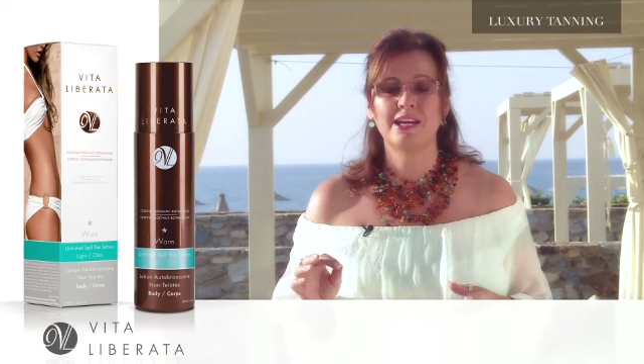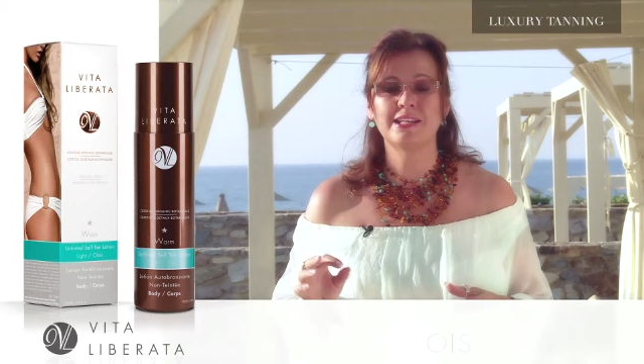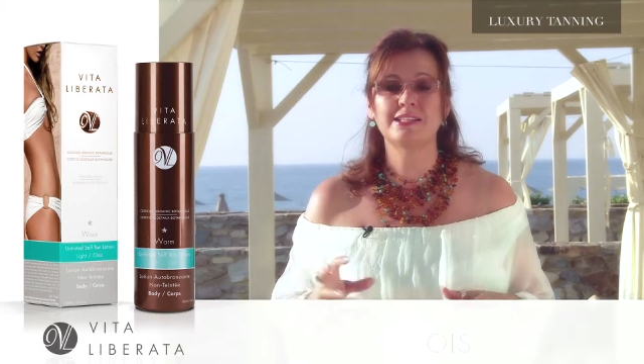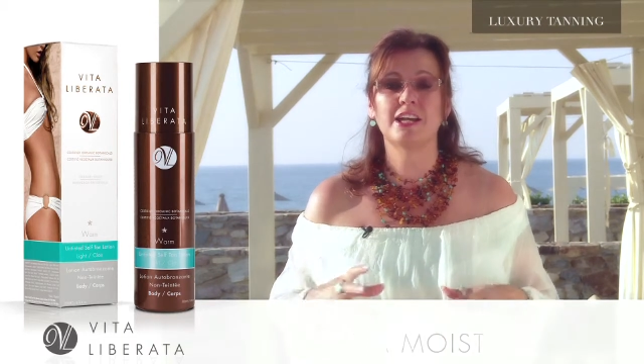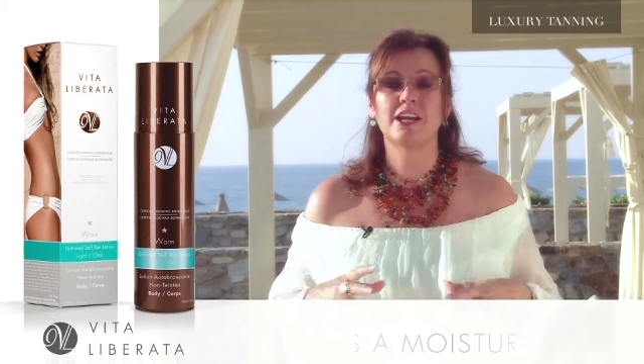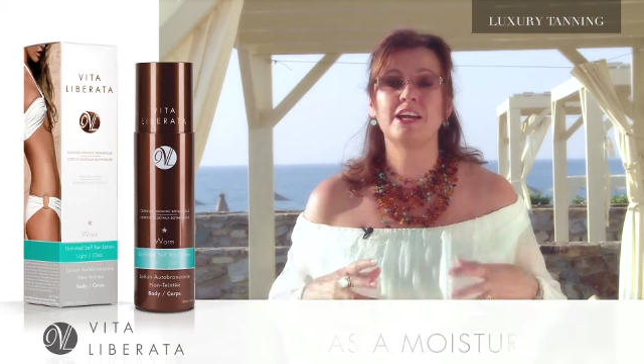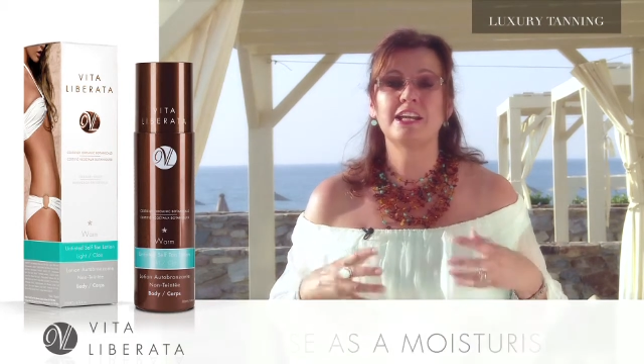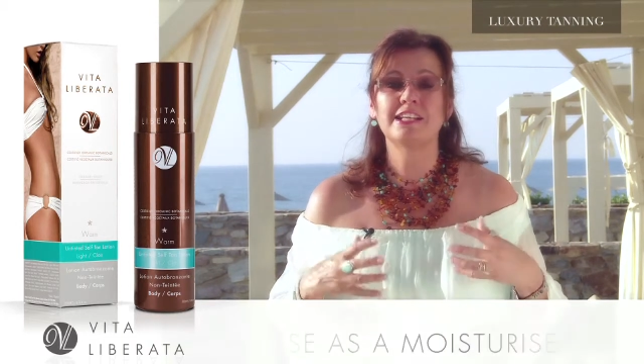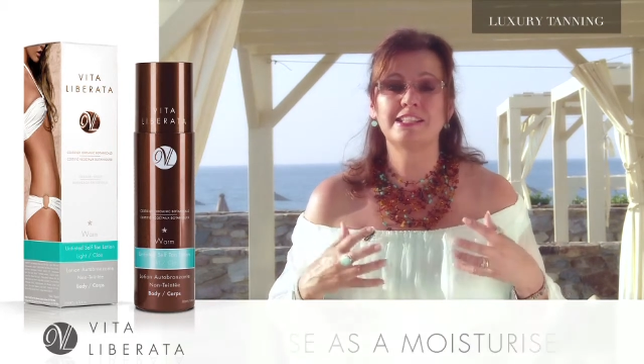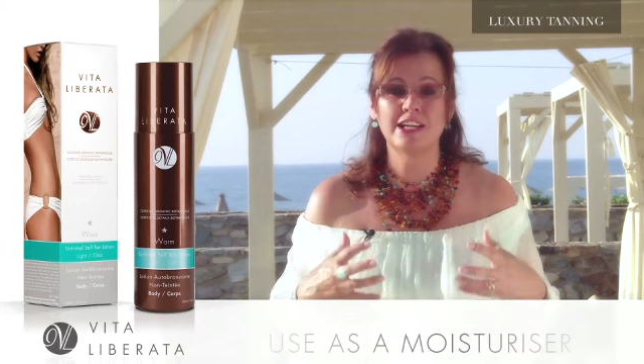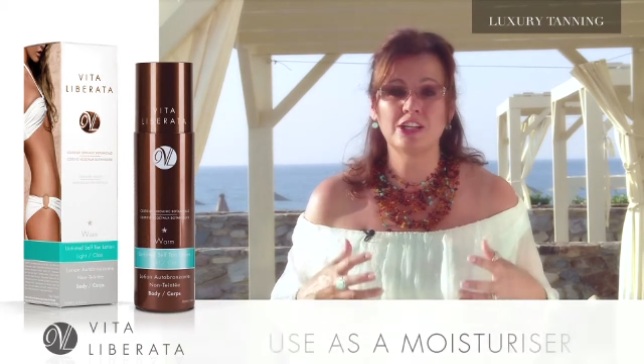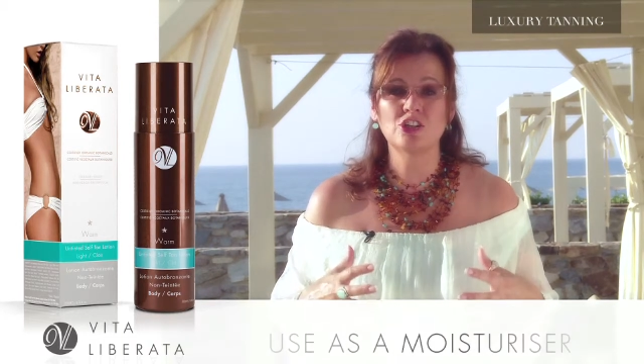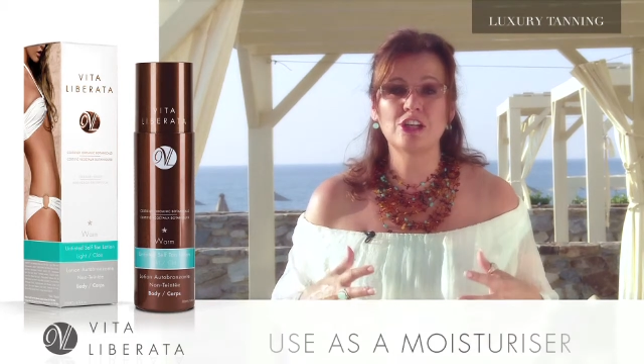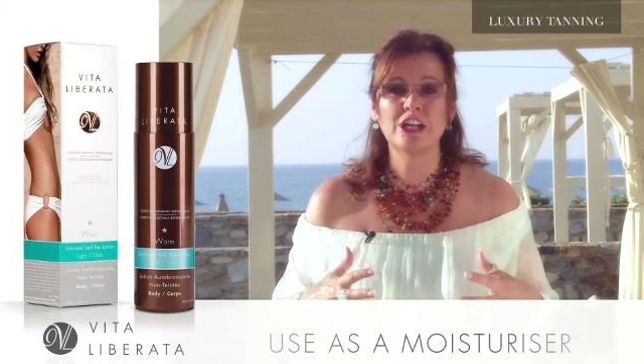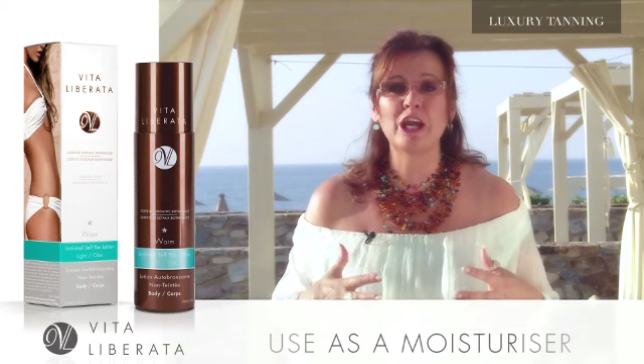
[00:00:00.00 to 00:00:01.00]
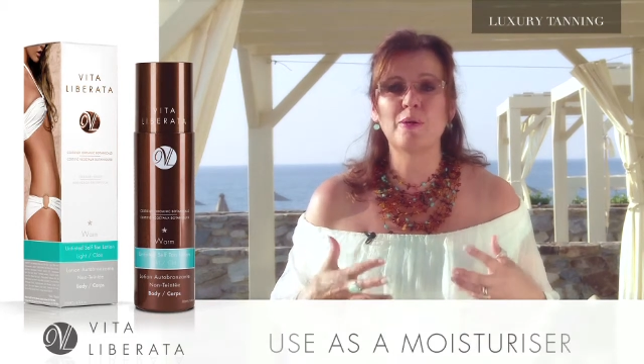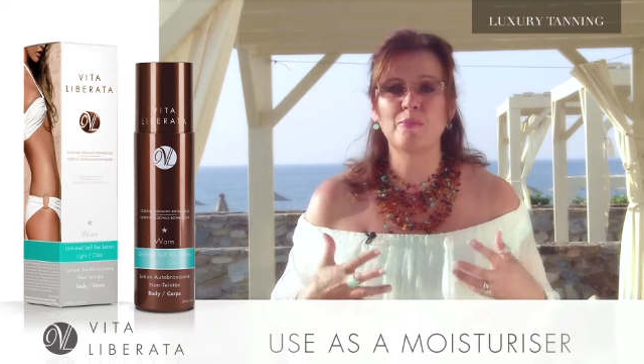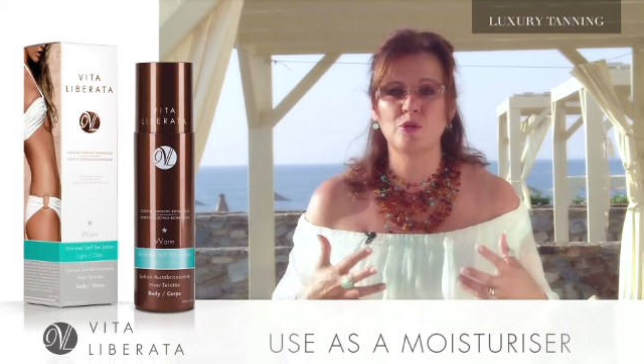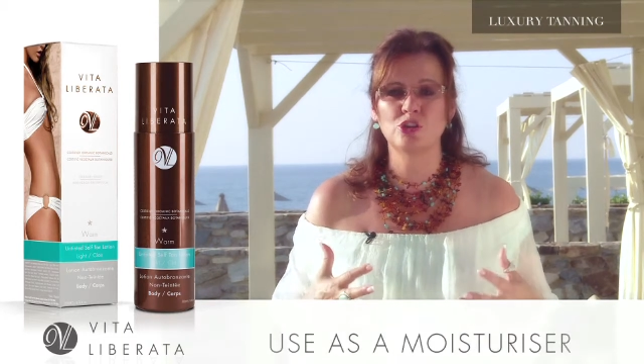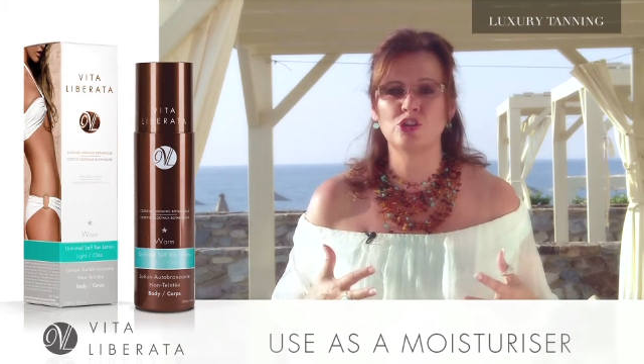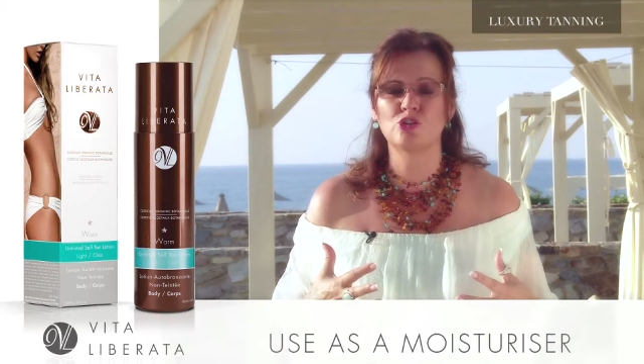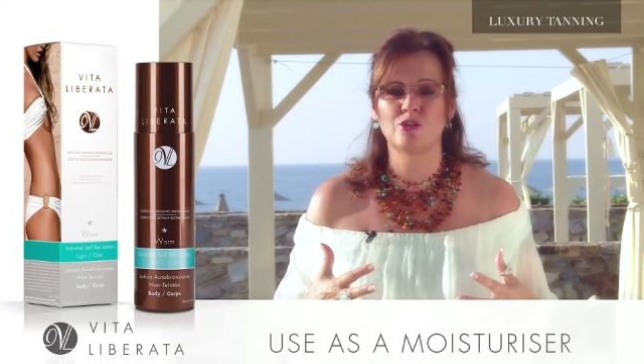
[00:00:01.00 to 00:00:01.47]
It's essentially a
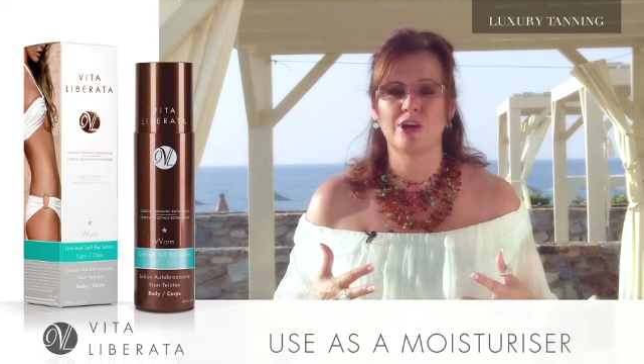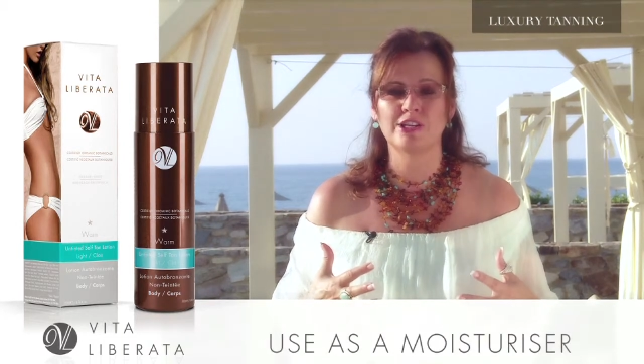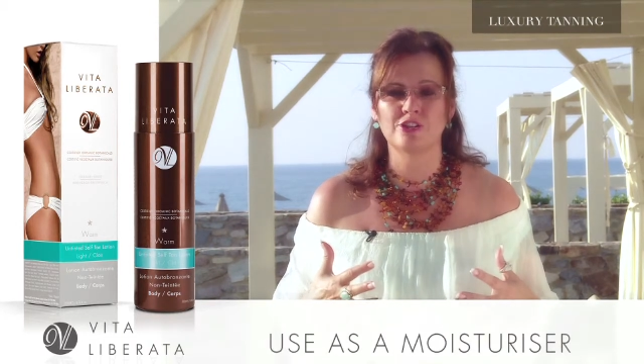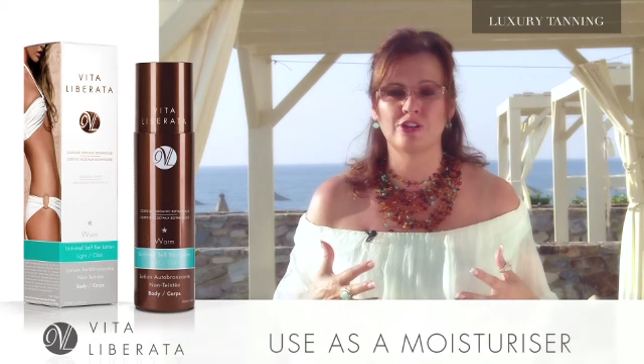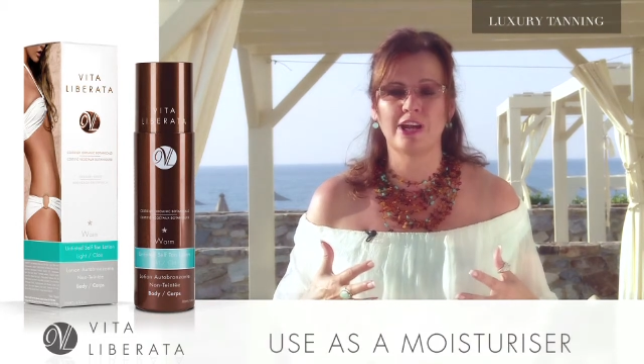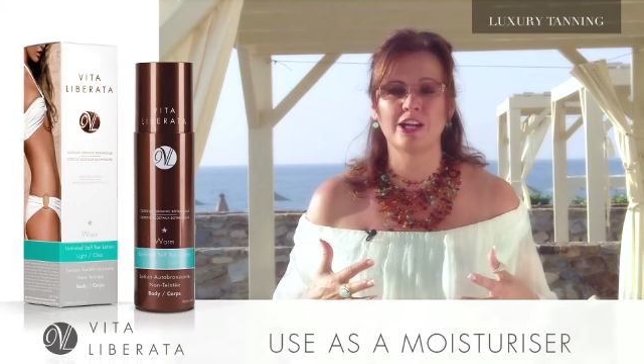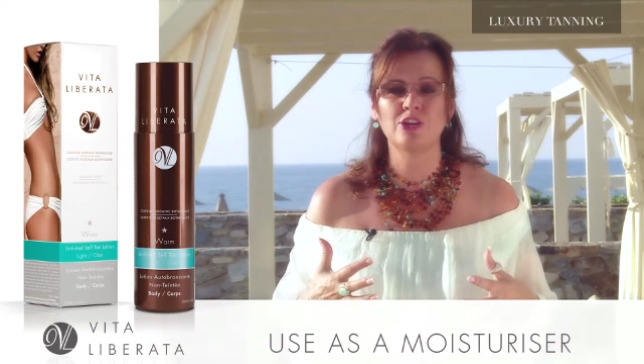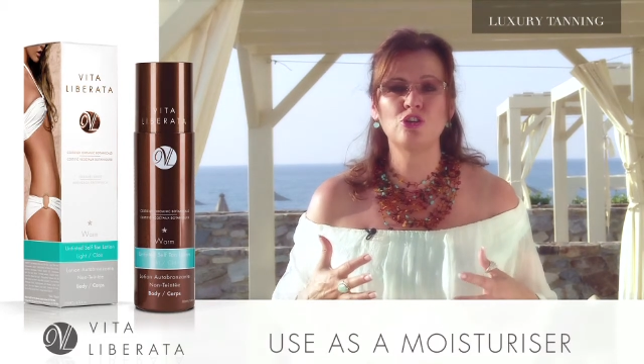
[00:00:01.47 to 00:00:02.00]
moisturizer,